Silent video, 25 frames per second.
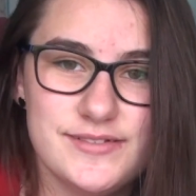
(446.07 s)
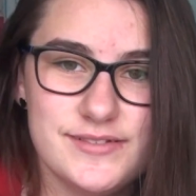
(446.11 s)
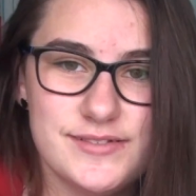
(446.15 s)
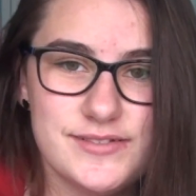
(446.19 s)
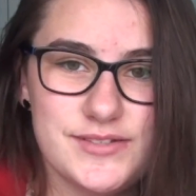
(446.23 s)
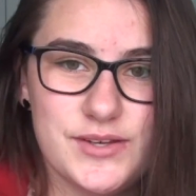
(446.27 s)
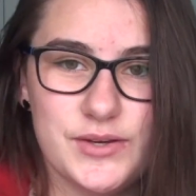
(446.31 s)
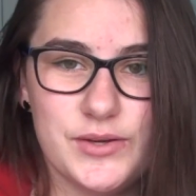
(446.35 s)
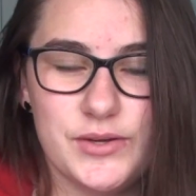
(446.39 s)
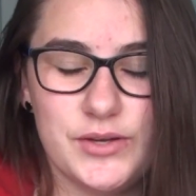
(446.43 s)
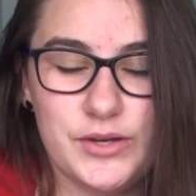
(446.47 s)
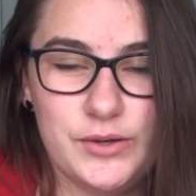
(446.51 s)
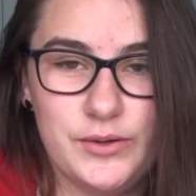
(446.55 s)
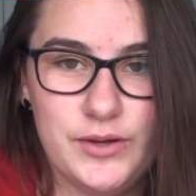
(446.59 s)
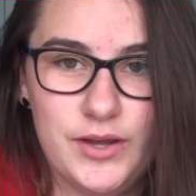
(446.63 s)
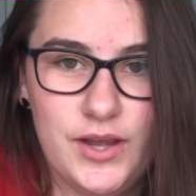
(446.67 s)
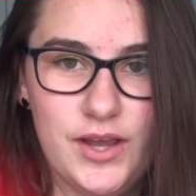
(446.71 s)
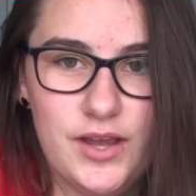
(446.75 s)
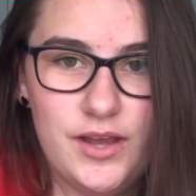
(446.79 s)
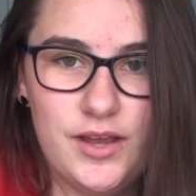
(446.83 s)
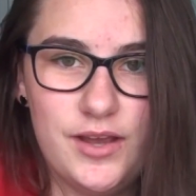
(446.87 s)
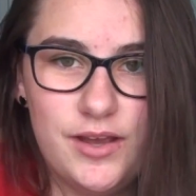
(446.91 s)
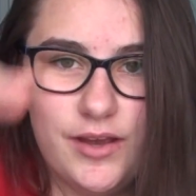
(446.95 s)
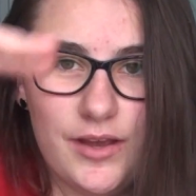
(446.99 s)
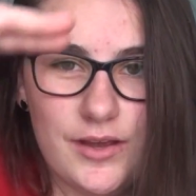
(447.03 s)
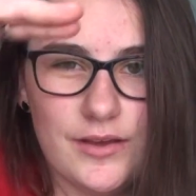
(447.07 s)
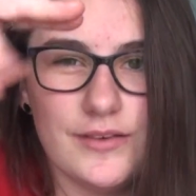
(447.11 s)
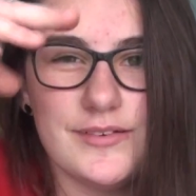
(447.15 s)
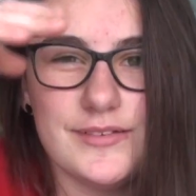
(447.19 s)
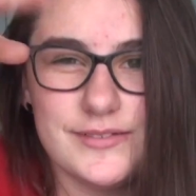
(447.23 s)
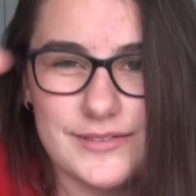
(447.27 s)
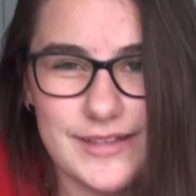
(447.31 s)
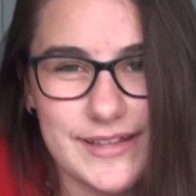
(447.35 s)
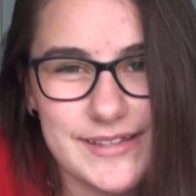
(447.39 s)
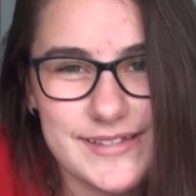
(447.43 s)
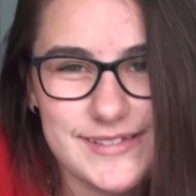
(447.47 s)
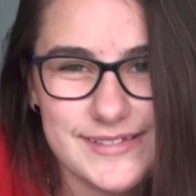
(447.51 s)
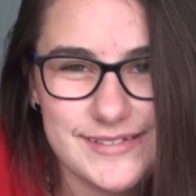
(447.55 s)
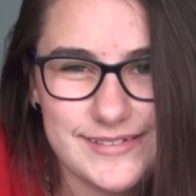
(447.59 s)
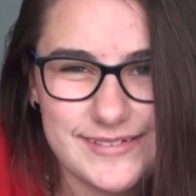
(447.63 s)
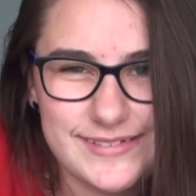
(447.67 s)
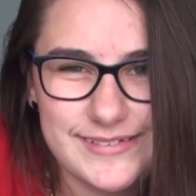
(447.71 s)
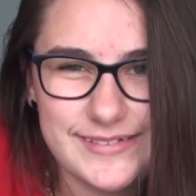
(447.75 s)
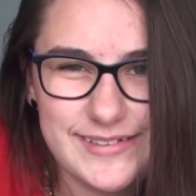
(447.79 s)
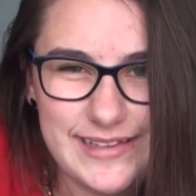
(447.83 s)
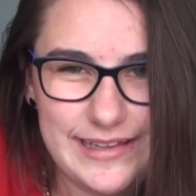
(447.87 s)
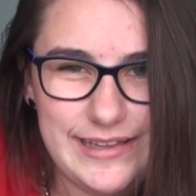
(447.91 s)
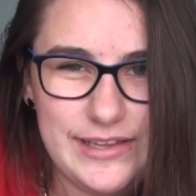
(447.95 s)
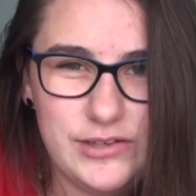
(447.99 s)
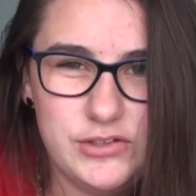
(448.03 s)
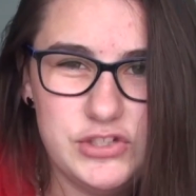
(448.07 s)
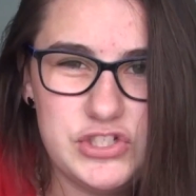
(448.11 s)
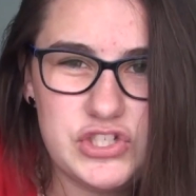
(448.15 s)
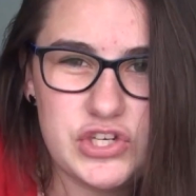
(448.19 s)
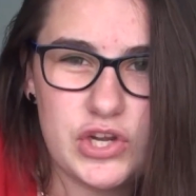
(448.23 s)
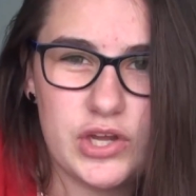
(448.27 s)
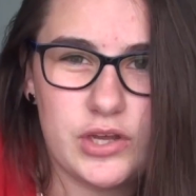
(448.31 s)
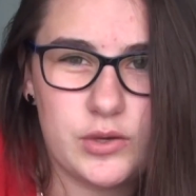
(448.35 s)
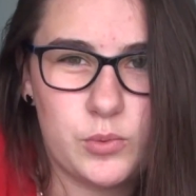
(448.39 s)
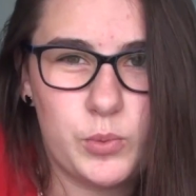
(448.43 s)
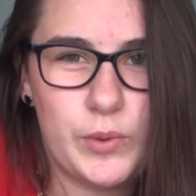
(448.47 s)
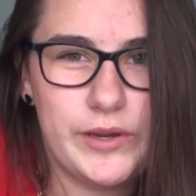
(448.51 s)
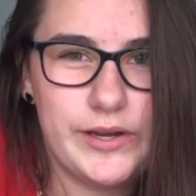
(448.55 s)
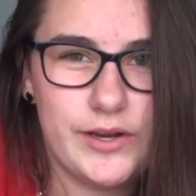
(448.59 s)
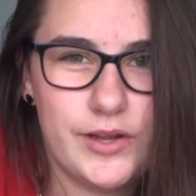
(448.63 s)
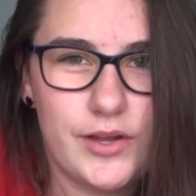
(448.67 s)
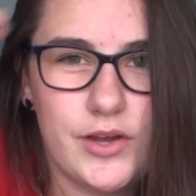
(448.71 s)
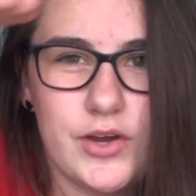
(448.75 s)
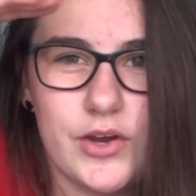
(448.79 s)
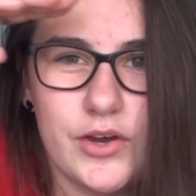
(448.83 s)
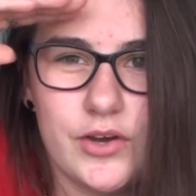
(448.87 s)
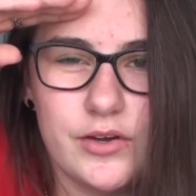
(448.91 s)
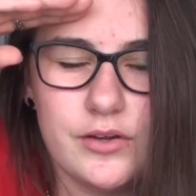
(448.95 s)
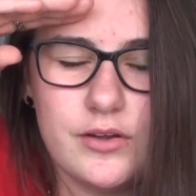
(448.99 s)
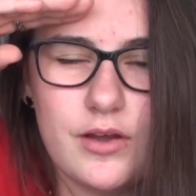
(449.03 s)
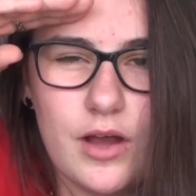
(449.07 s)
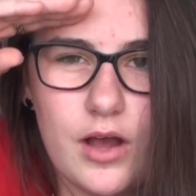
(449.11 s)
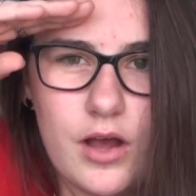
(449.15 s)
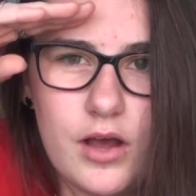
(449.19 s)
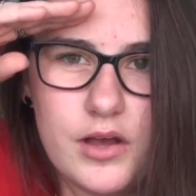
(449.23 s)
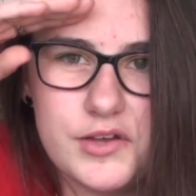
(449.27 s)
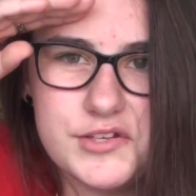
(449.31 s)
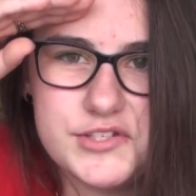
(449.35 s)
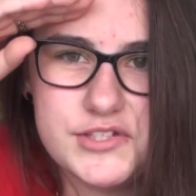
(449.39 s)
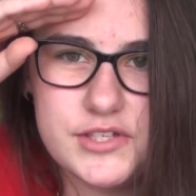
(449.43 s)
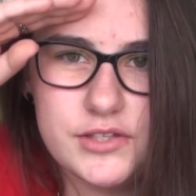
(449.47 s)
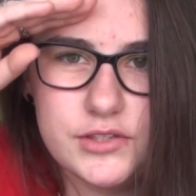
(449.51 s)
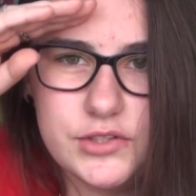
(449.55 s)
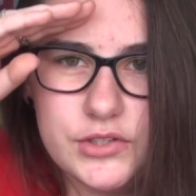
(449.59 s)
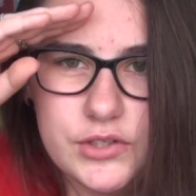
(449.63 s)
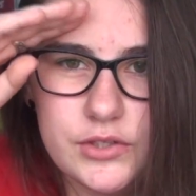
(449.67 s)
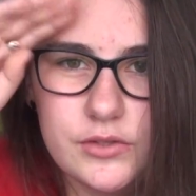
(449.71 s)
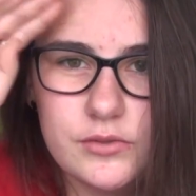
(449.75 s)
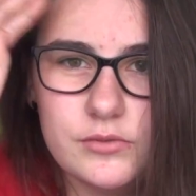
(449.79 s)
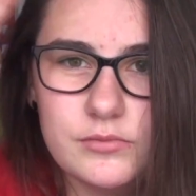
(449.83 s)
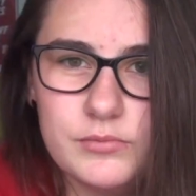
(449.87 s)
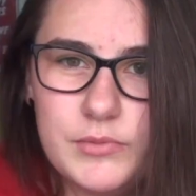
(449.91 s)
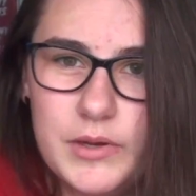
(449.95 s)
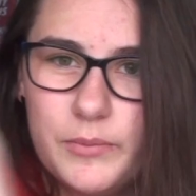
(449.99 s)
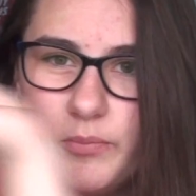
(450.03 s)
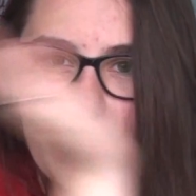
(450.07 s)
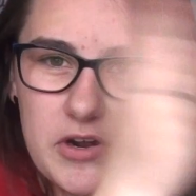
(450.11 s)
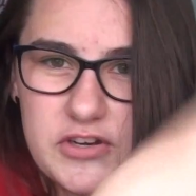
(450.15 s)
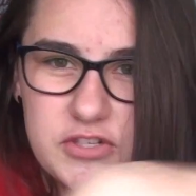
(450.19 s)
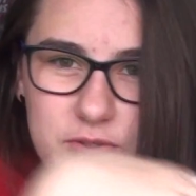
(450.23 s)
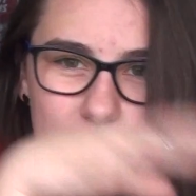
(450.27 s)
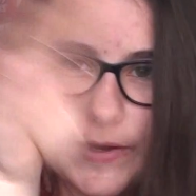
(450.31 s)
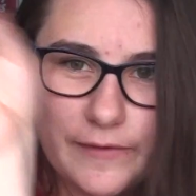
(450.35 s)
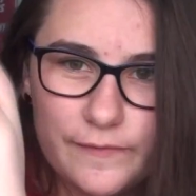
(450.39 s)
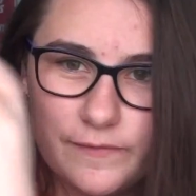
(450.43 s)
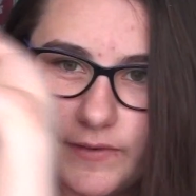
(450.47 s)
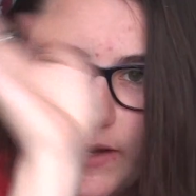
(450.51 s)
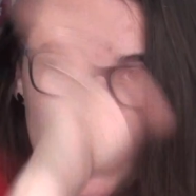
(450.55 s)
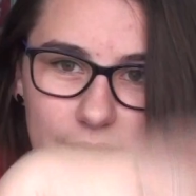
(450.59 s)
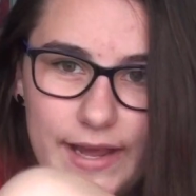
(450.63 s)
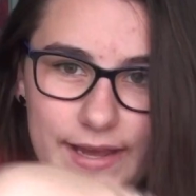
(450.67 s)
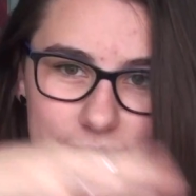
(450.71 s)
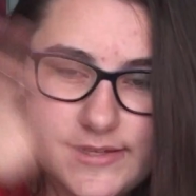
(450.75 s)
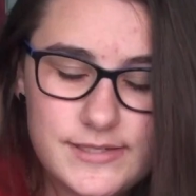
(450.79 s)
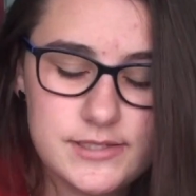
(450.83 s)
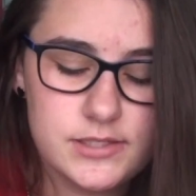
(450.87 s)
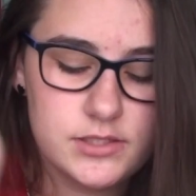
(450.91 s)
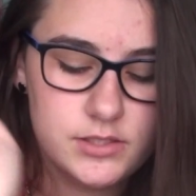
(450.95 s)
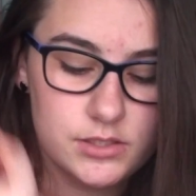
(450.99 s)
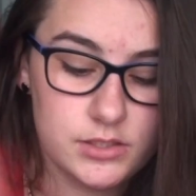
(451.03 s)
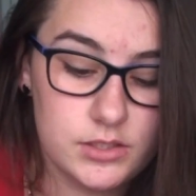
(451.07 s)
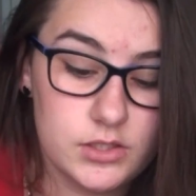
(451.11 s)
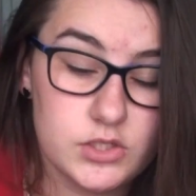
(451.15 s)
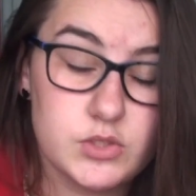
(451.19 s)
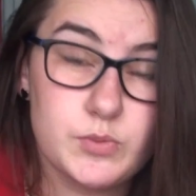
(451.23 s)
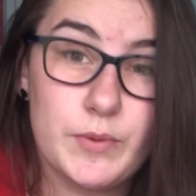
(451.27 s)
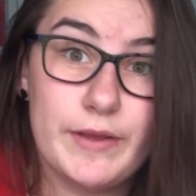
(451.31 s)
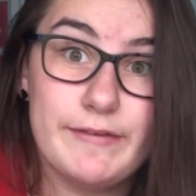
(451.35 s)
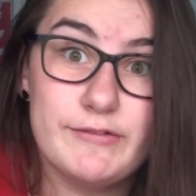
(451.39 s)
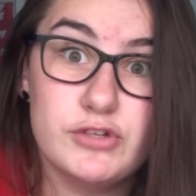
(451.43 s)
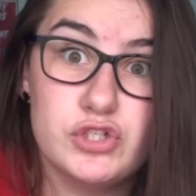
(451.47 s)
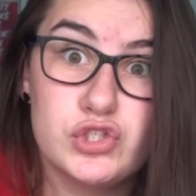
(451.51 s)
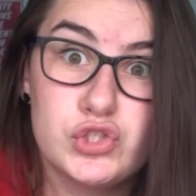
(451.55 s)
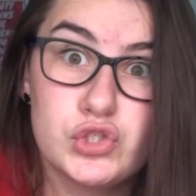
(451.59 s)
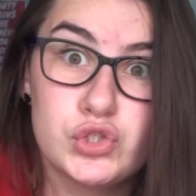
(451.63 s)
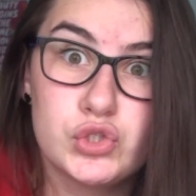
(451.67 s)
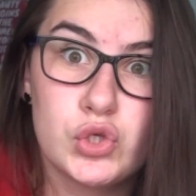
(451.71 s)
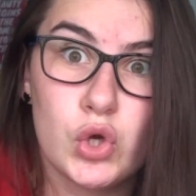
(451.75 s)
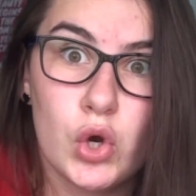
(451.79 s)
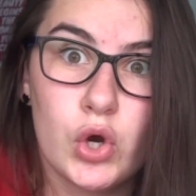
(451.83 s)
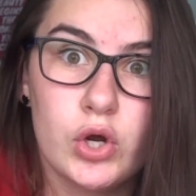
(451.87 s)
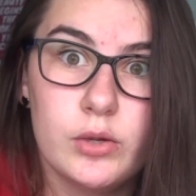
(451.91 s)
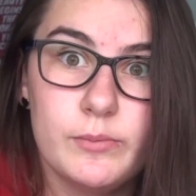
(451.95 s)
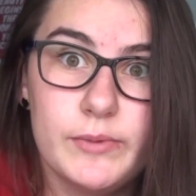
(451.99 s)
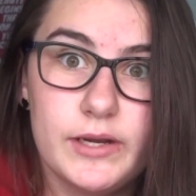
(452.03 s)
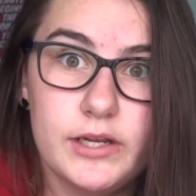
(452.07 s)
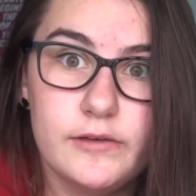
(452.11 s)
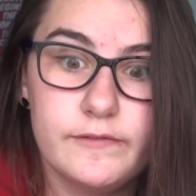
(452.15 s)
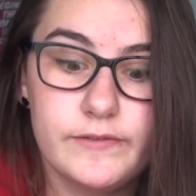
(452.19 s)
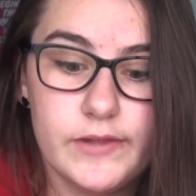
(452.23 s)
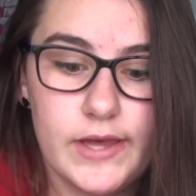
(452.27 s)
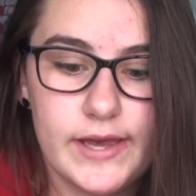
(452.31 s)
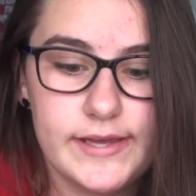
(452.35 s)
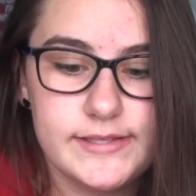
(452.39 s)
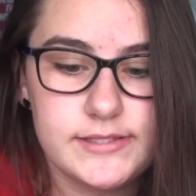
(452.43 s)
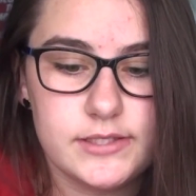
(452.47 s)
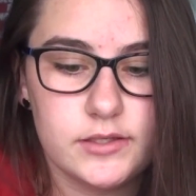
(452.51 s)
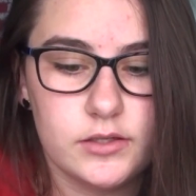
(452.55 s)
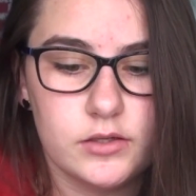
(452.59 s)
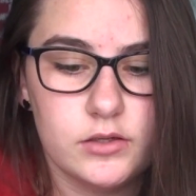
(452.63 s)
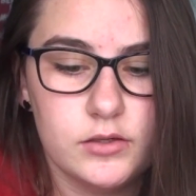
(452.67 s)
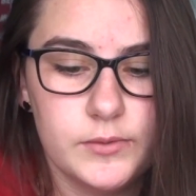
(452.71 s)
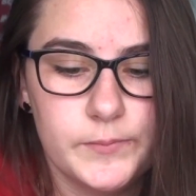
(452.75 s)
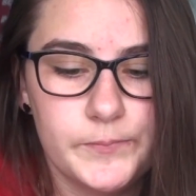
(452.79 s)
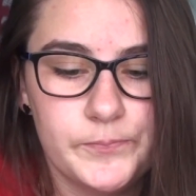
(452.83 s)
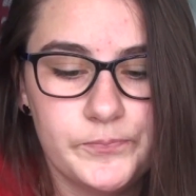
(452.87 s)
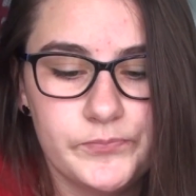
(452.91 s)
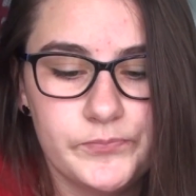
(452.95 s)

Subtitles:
So it's a little joke. We don't go, oh, salute, we brush away flies, because we have so many flies here.